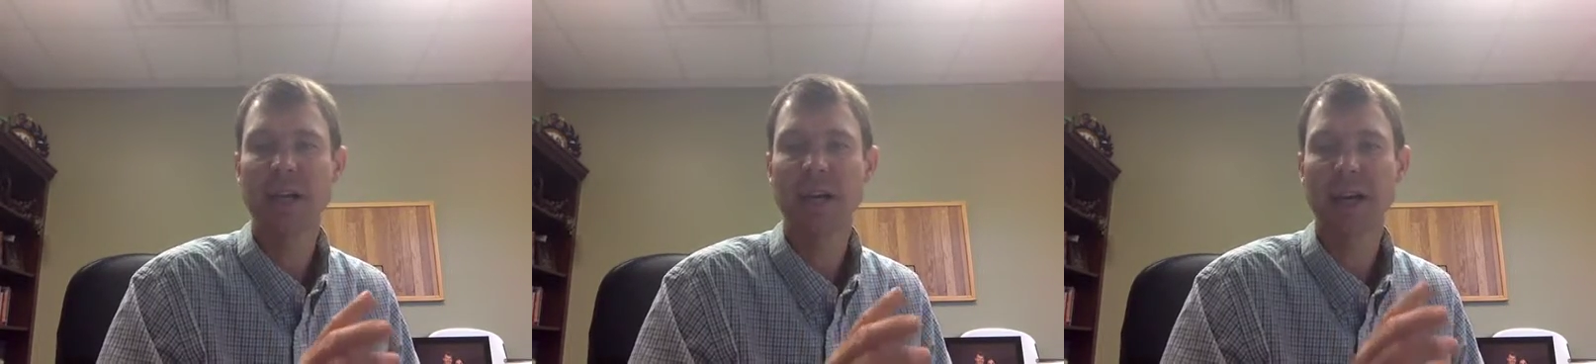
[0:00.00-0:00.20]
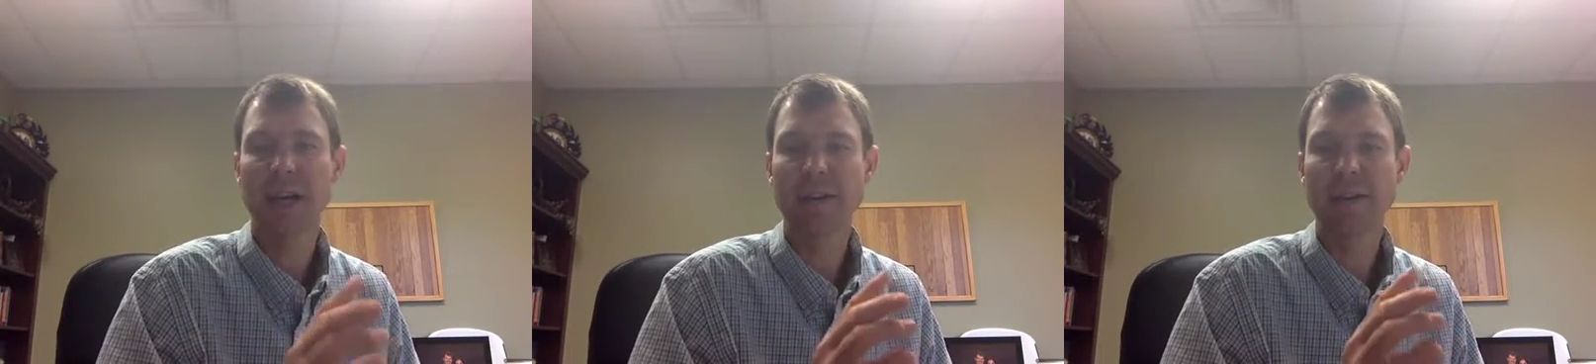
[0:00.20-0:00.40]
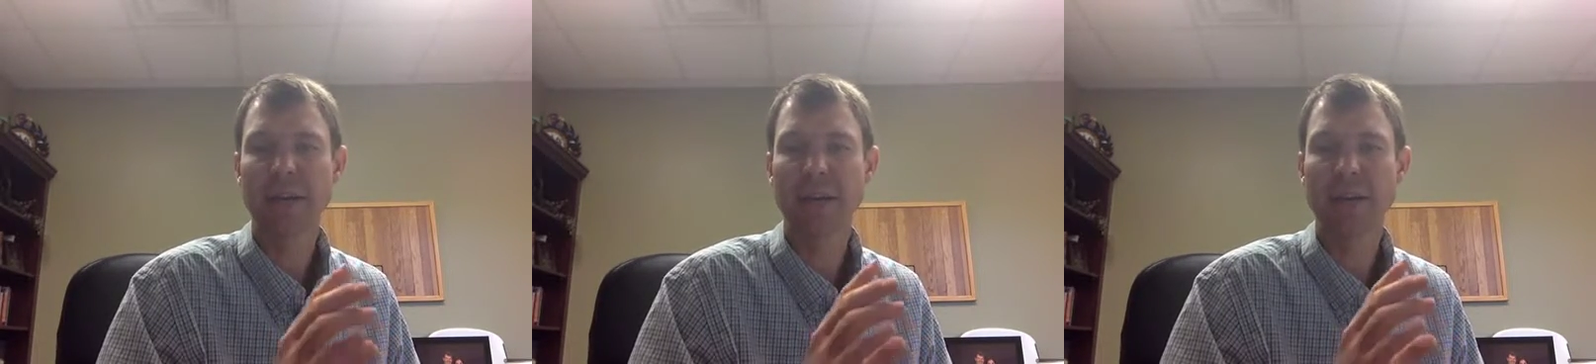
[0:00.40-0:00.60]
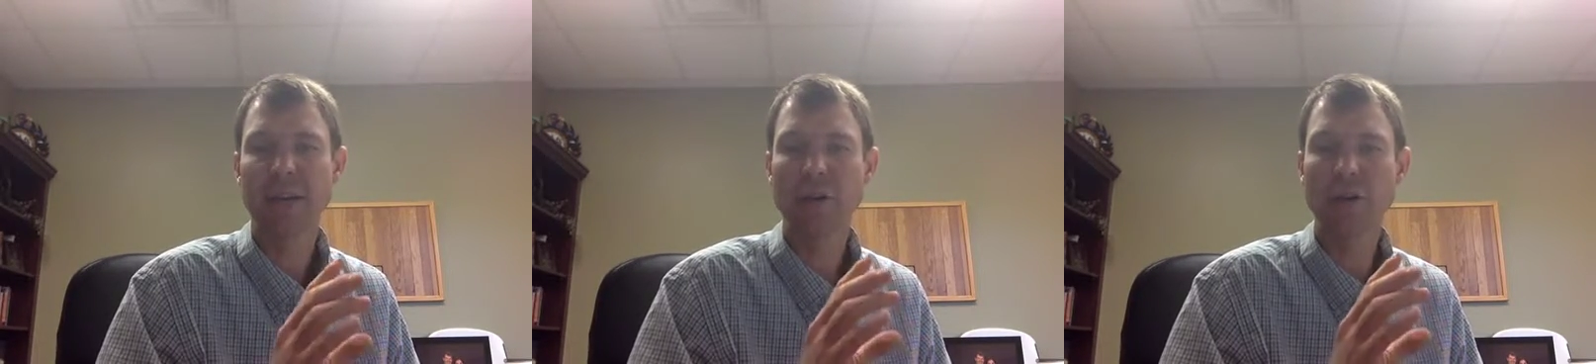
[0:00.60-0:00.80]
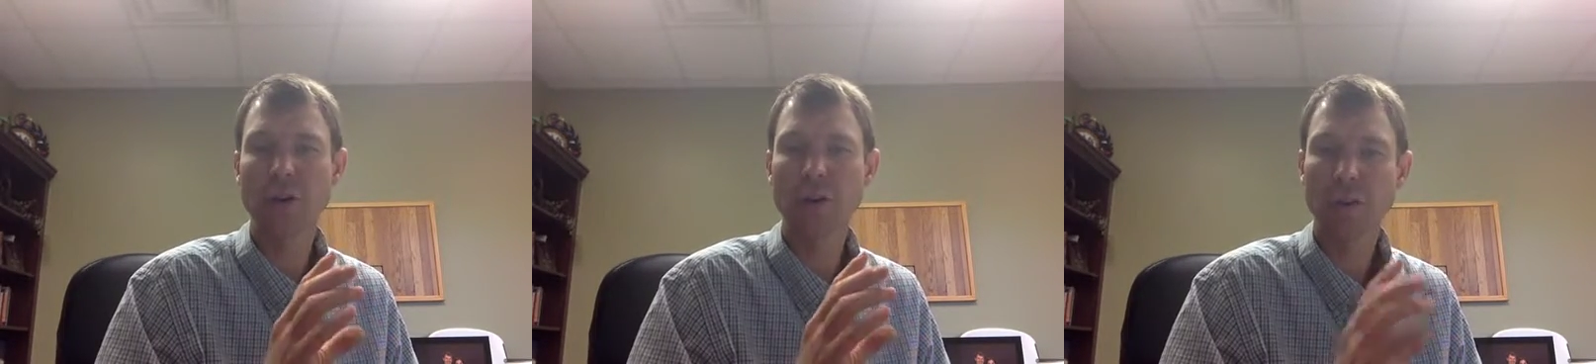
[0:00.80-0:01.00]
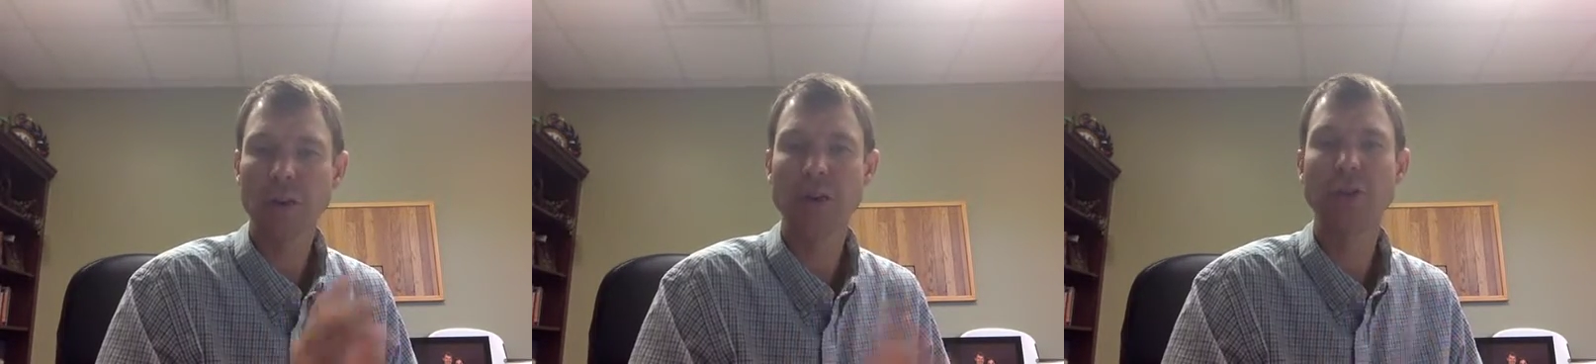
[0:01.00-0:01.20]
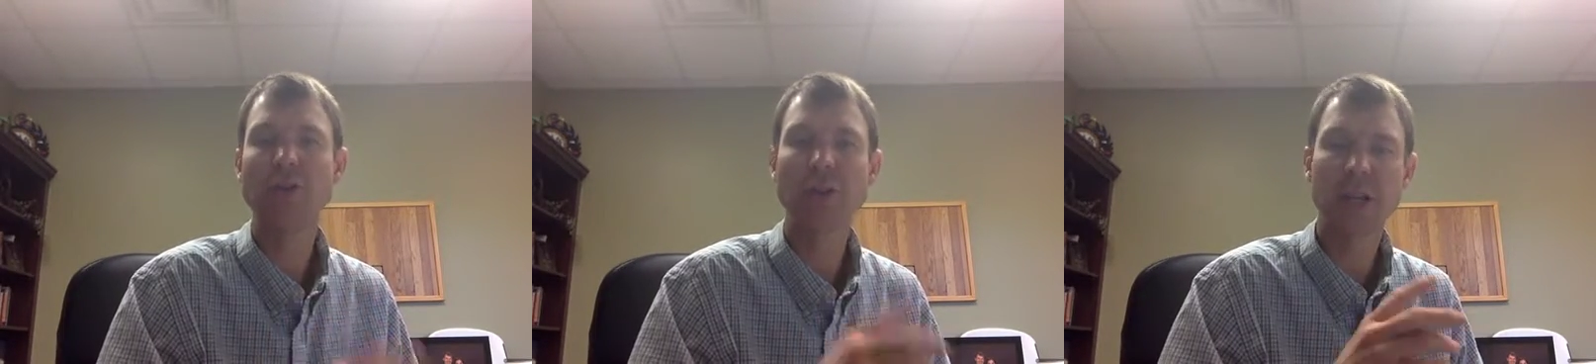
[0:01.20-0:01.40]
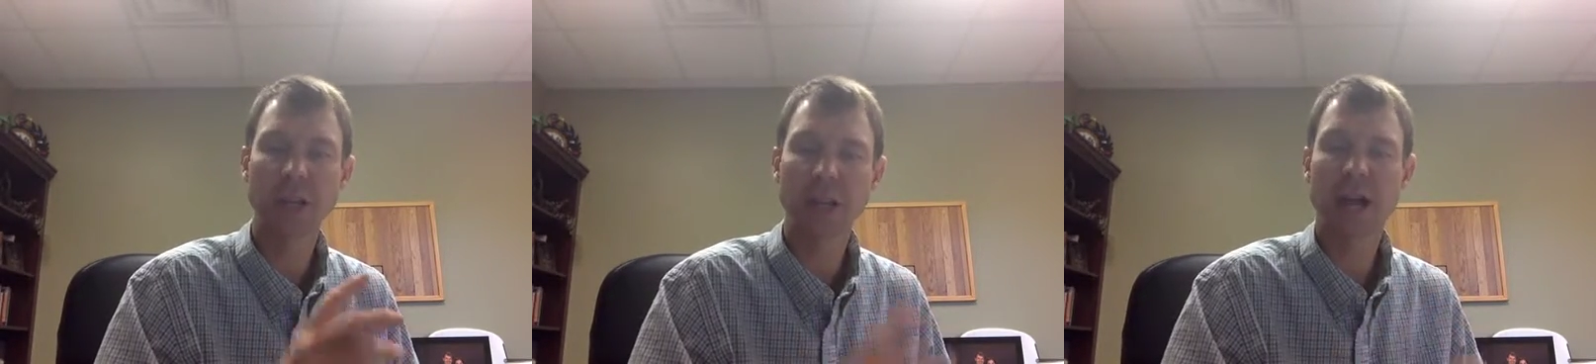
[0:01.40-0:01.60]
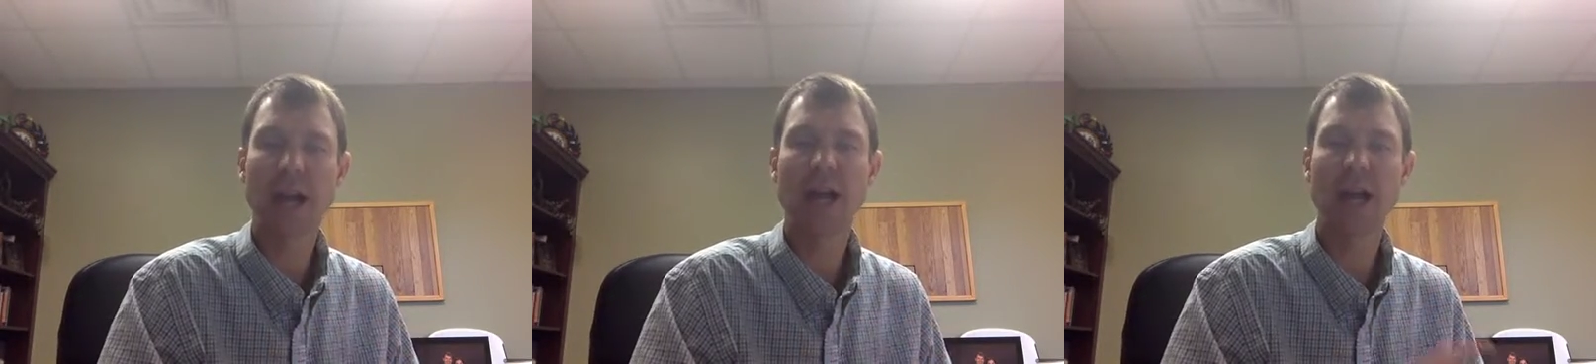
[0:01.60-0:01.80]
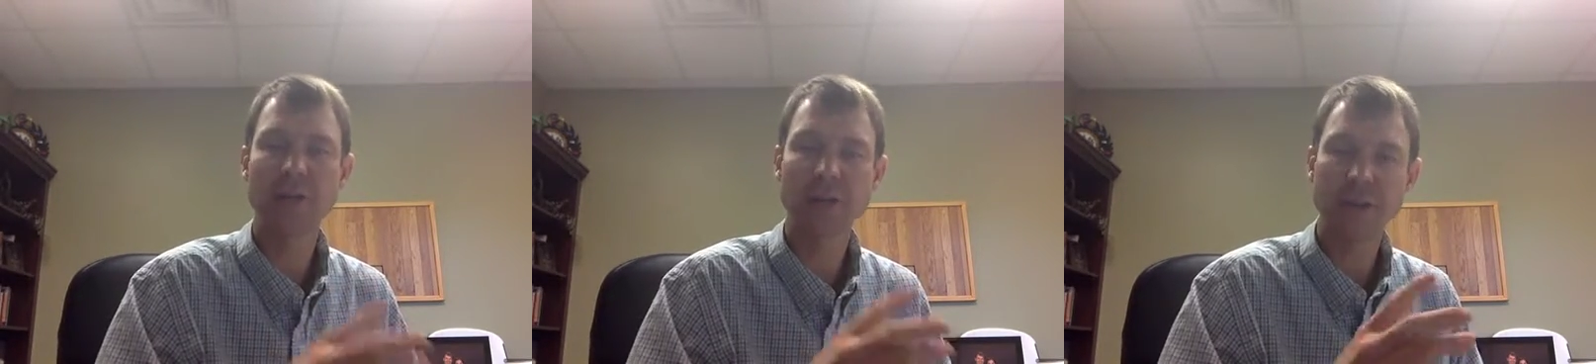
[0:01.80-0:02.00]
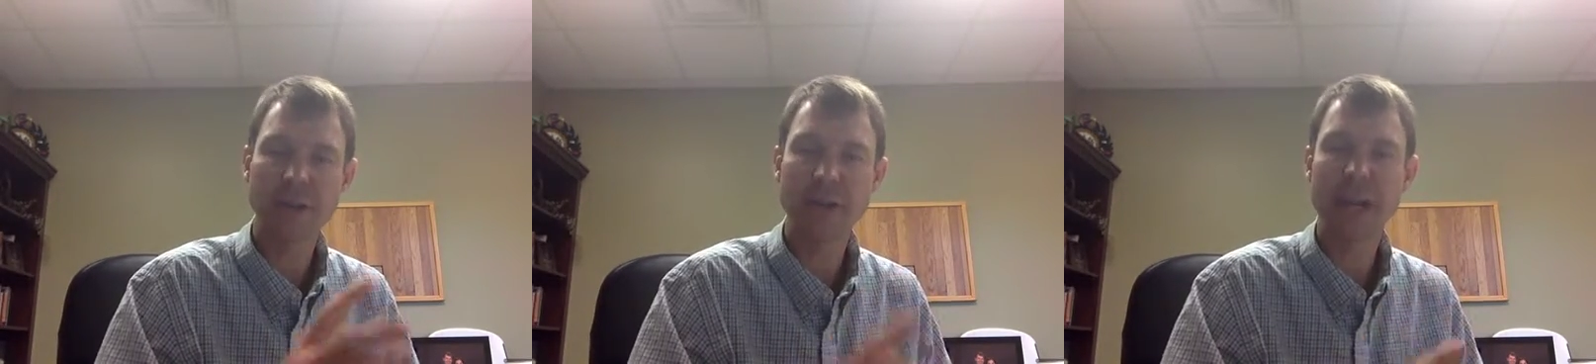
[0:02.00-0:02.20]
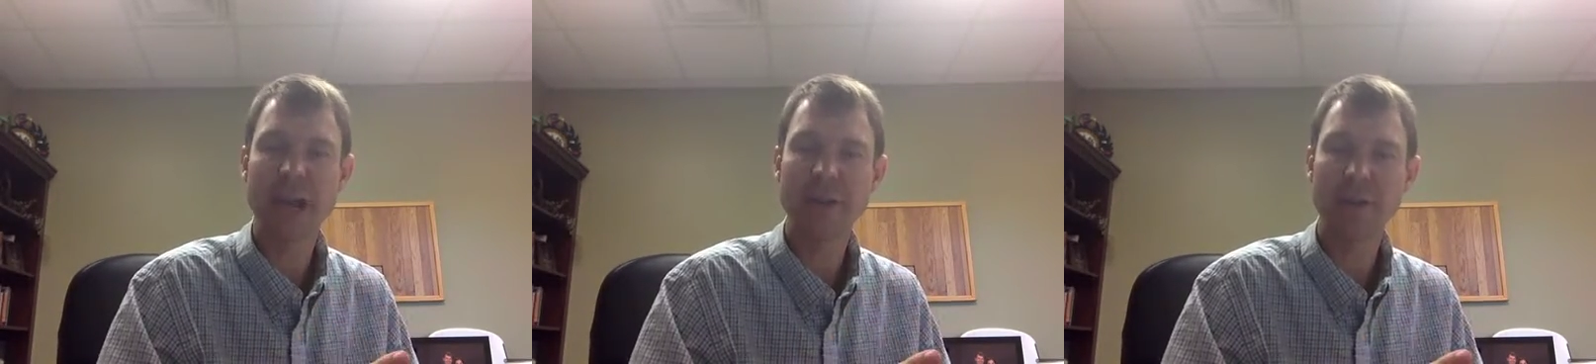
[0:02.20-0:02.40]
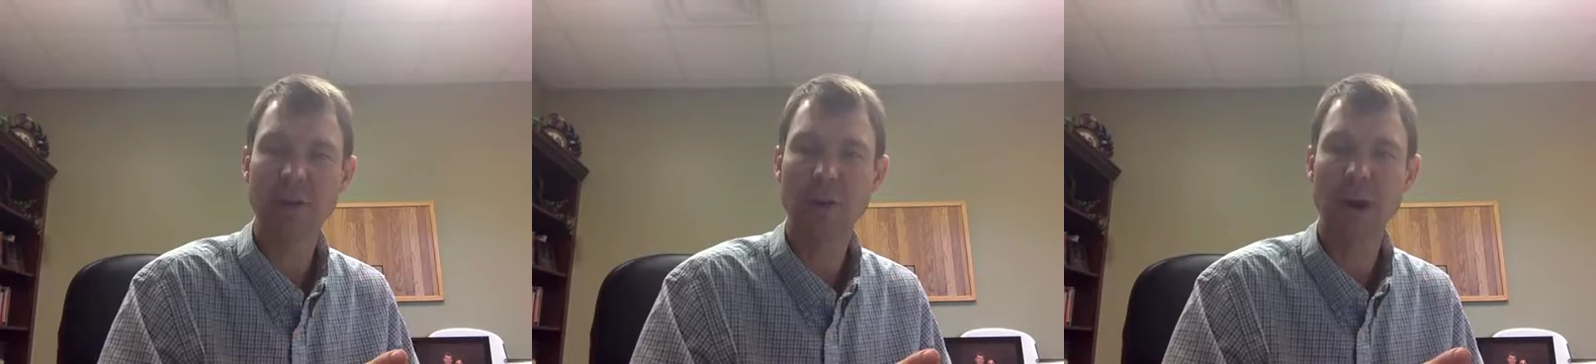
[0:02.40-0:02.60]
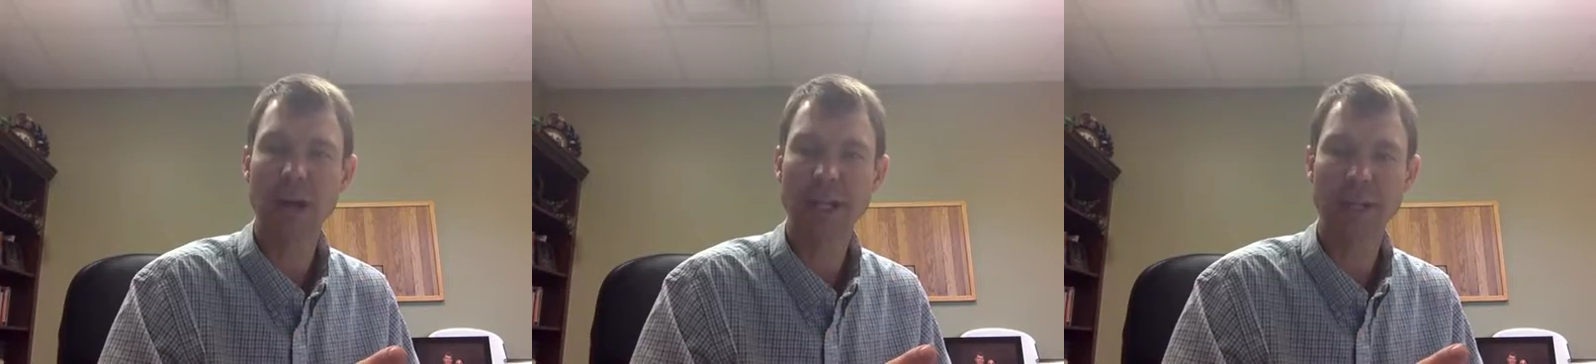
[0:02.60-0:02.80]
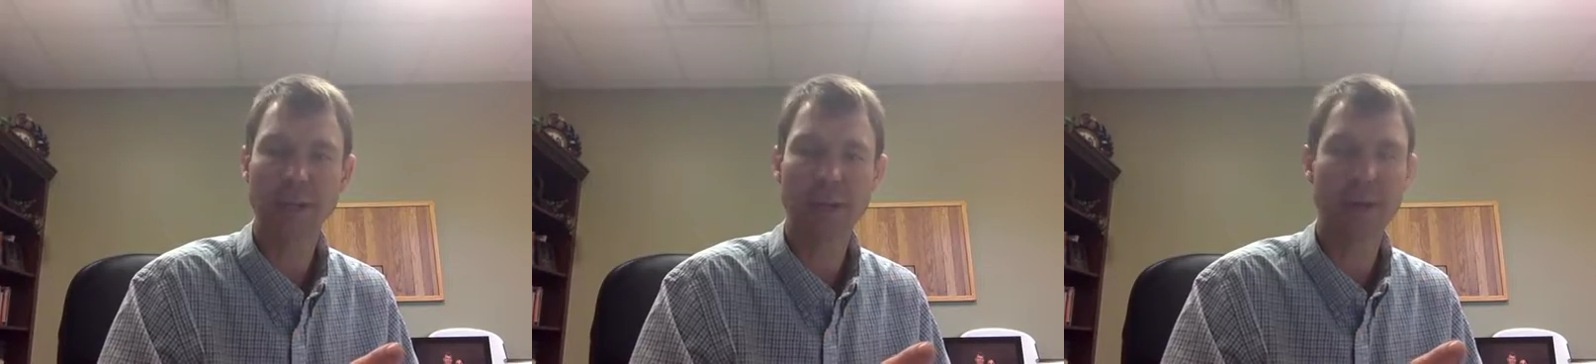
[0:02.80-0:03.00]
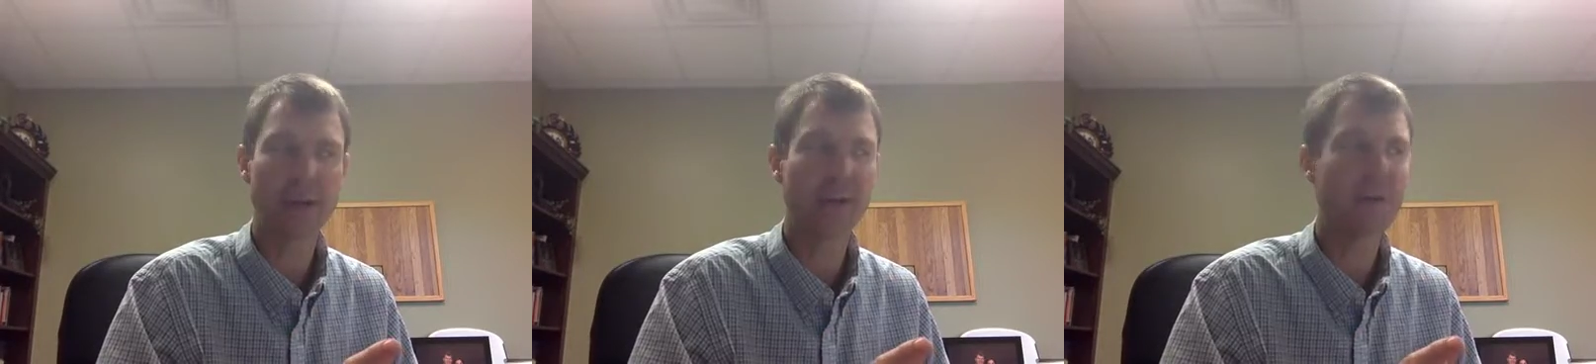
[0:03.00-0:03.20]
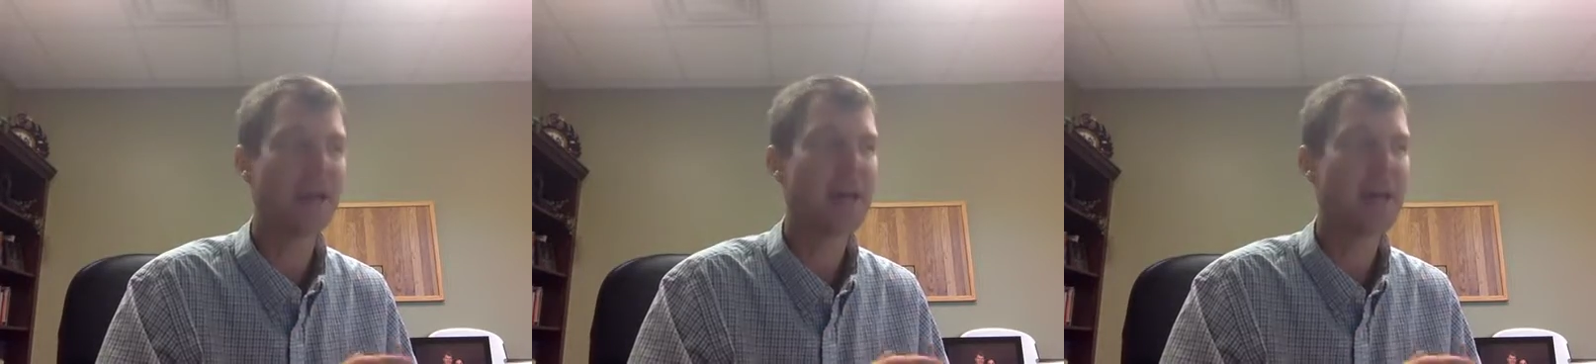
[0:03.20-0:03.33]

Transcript: that you're going to be using a lot, you need to have a grasp of.